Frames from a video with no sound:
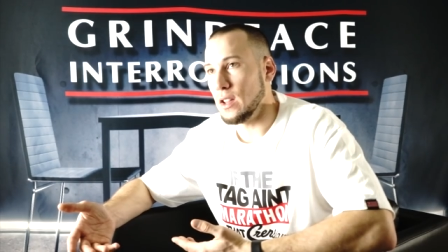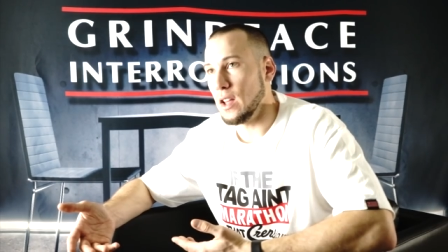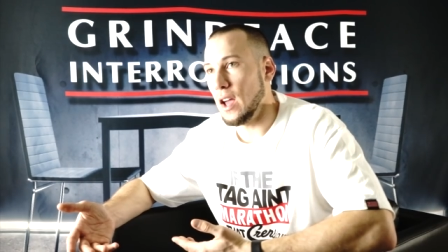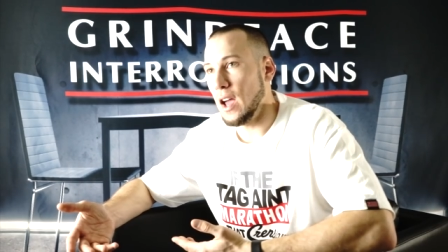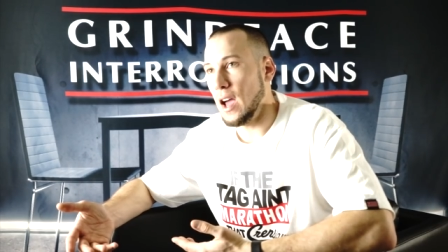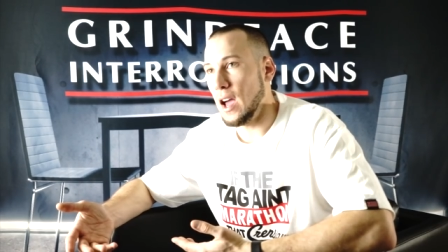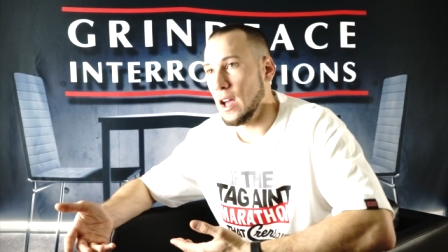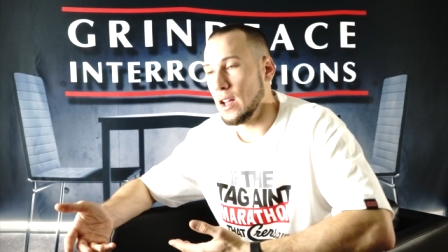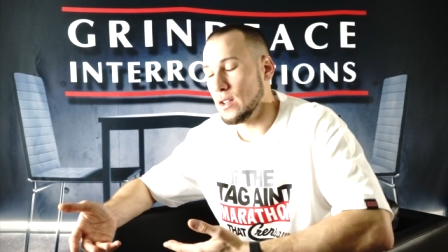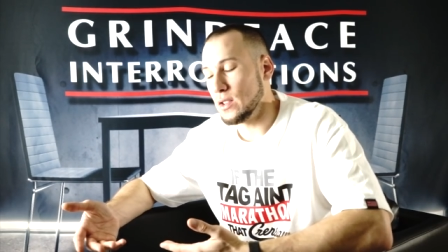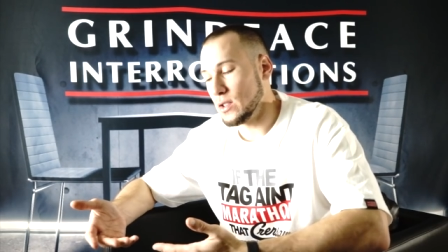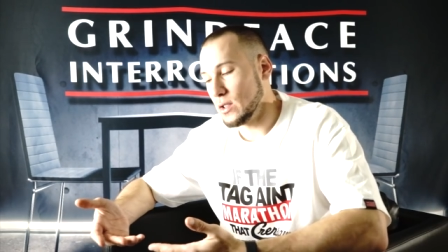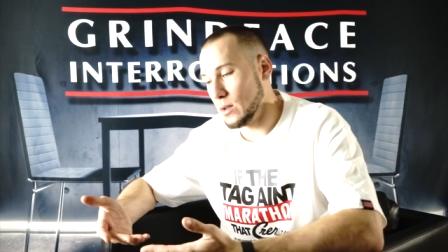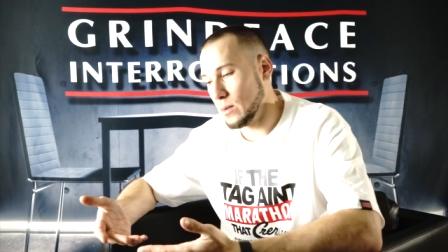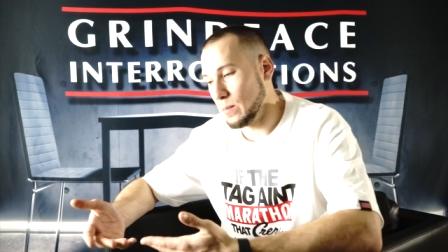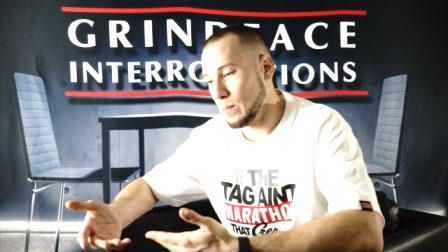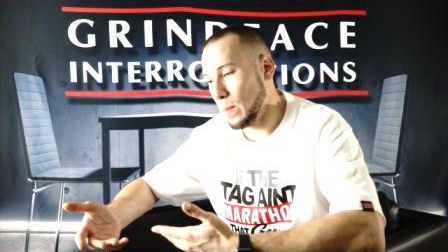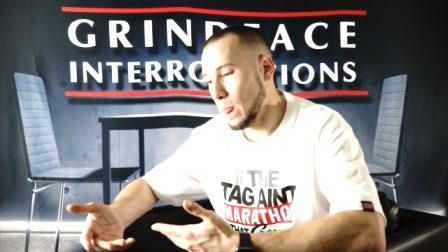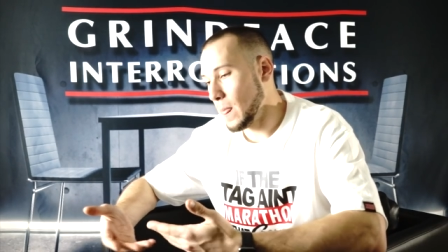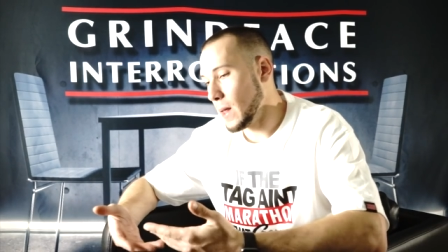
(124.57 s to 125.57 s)
that had
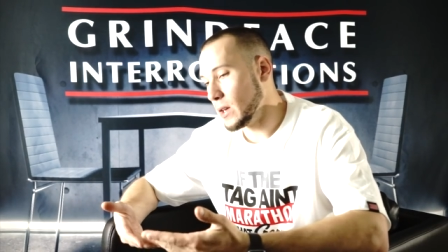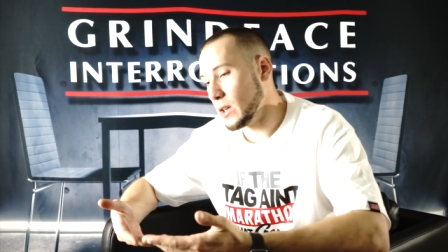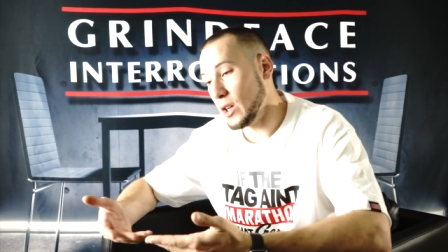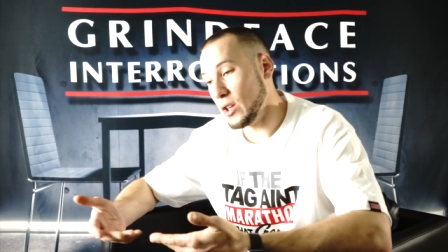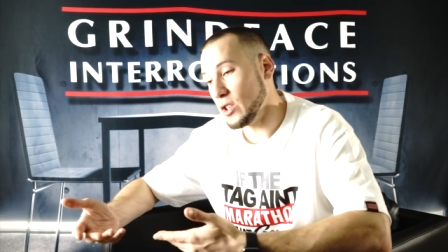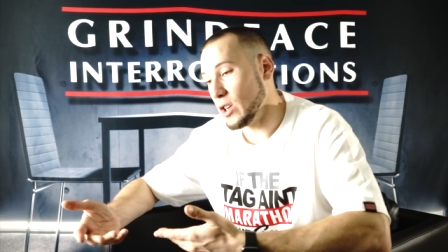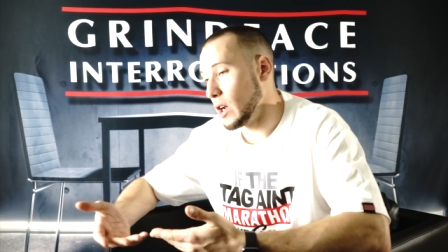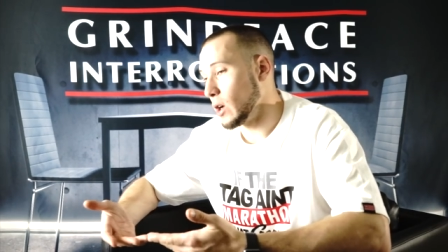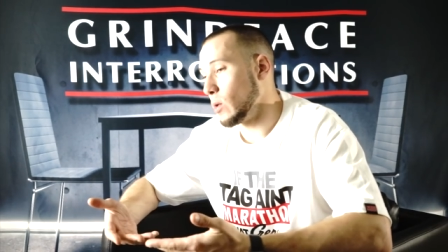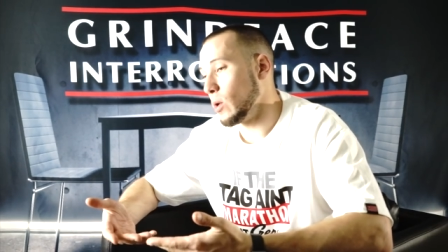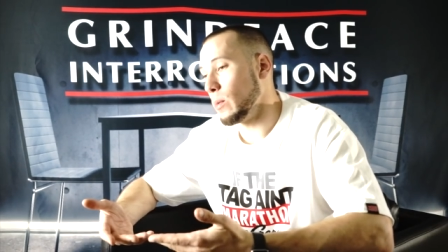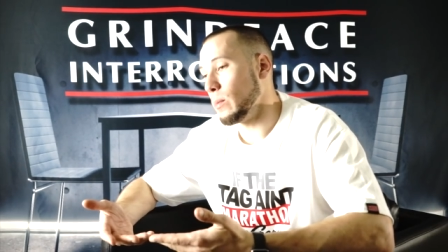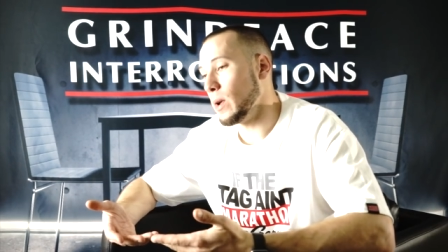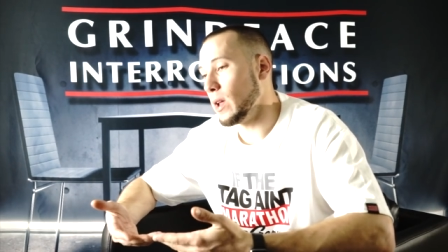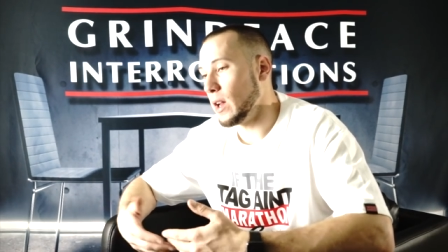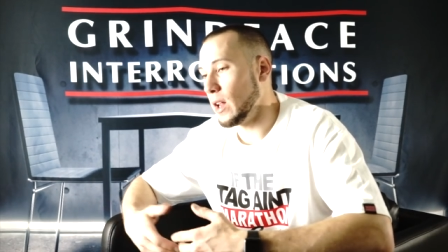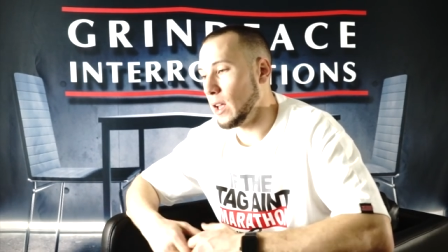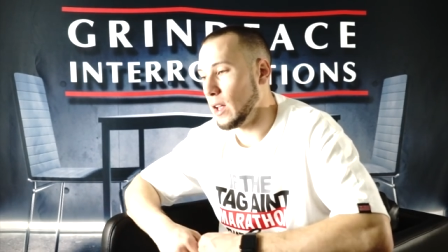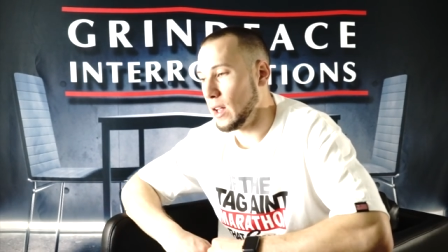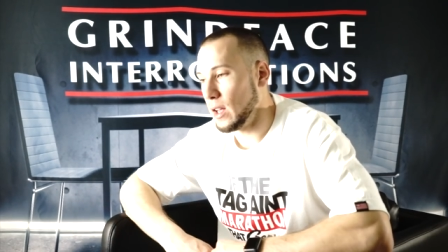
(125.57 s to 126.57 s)
some DJ equipment
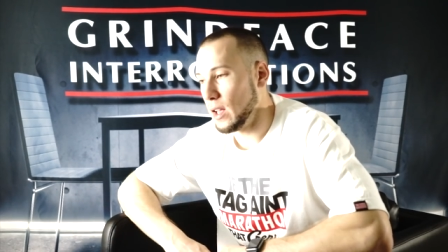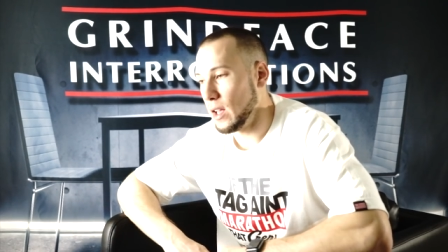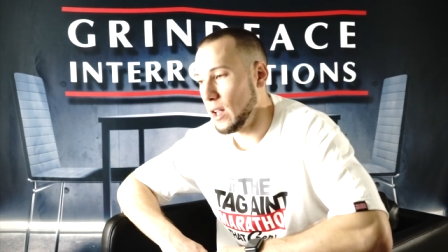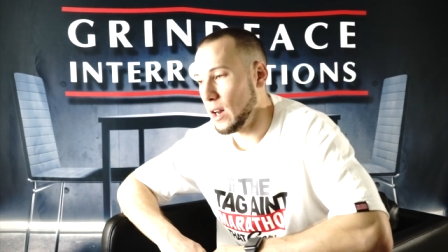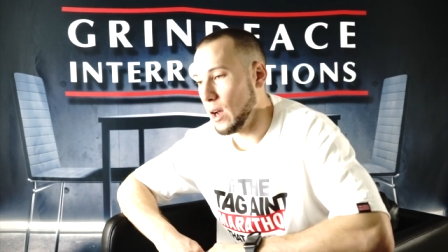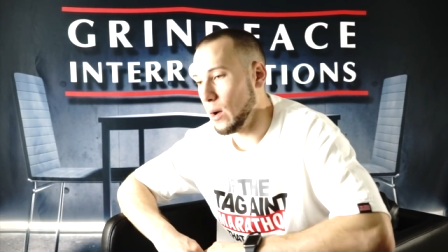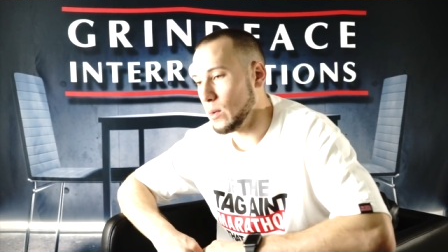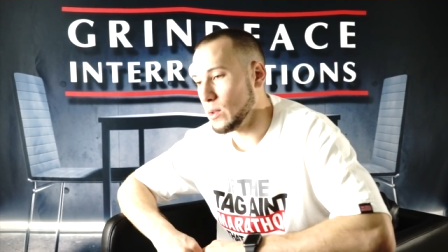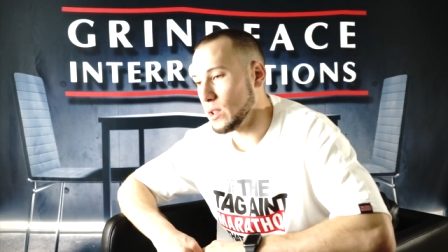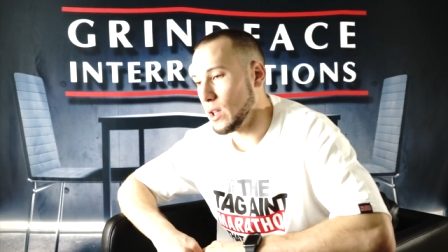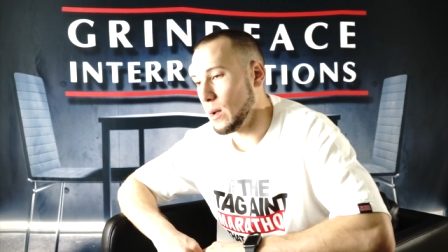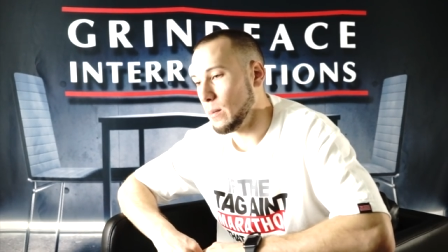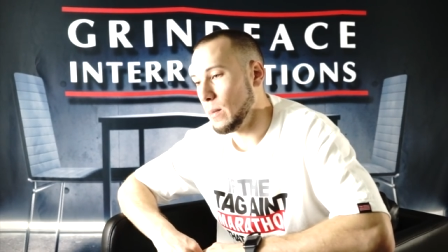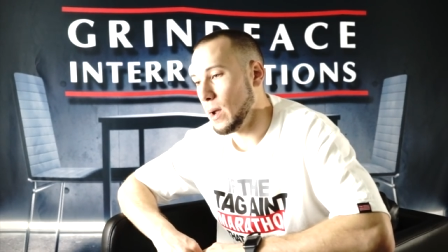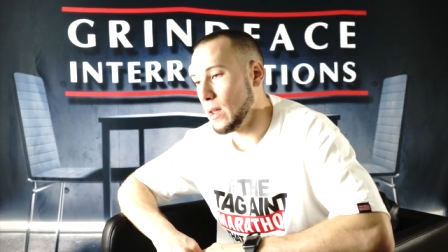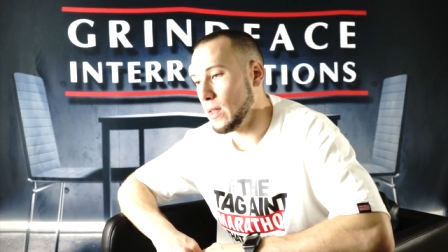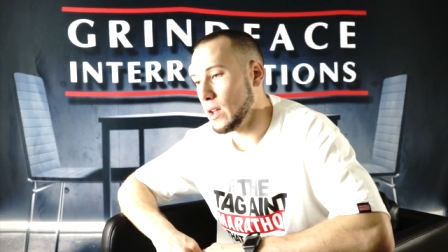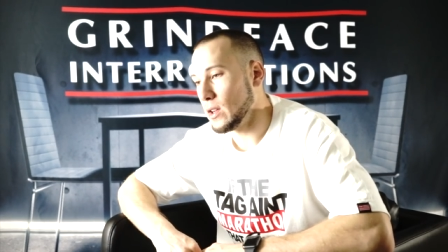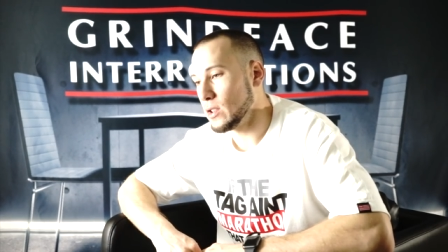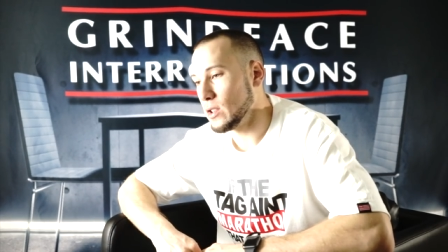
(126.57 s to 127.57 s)
in it, and I was like,
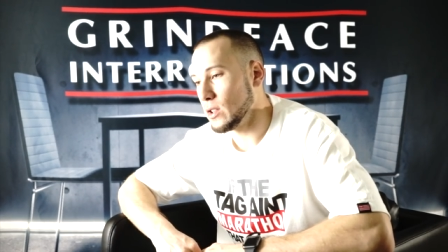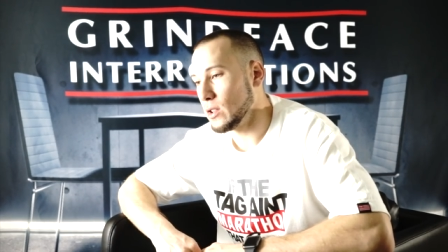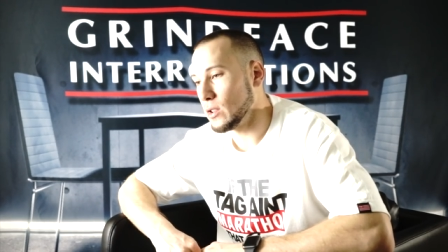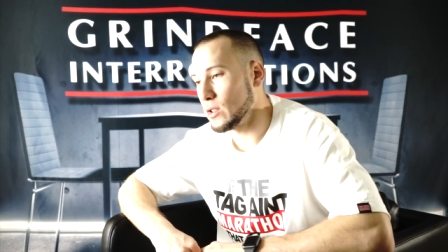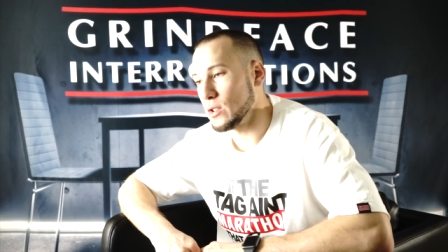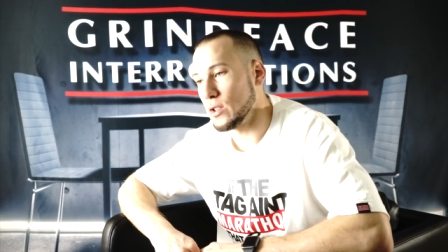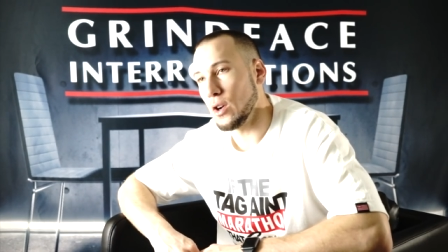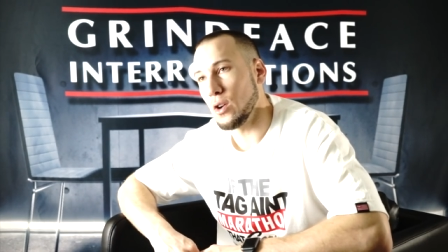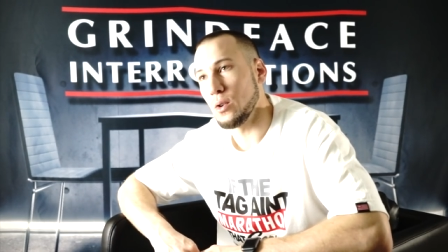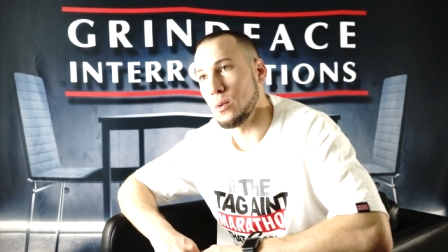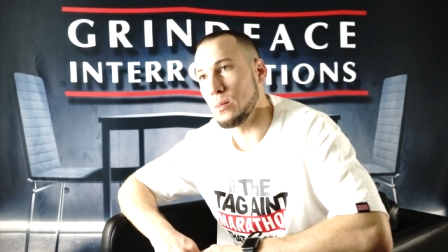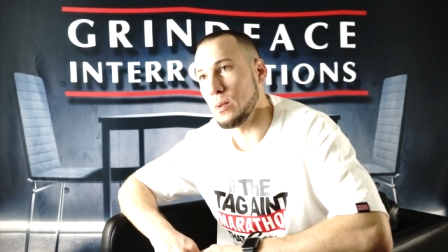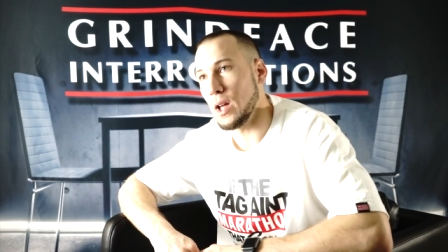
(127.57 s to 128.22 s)
man, that shit looks dope.